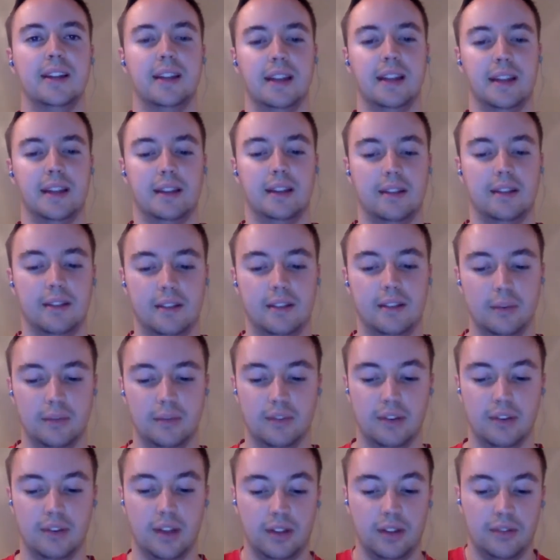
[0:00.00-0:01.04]
And it was
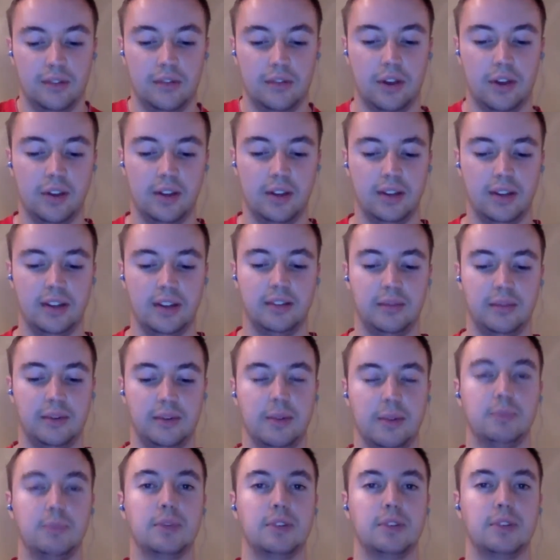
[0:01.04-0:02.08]
a nice volley, nice
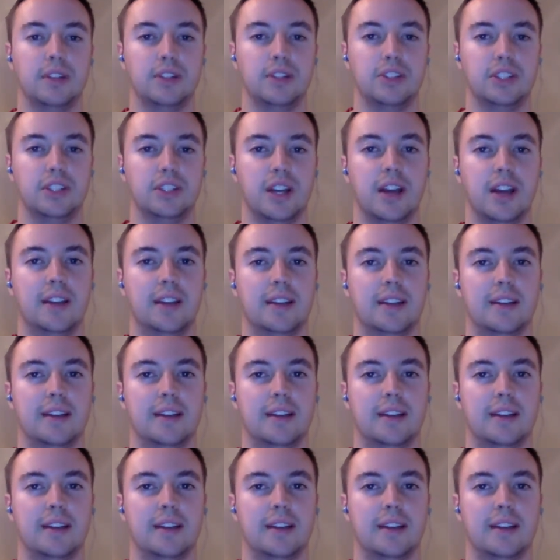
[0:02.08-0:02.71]
rip, clean shot.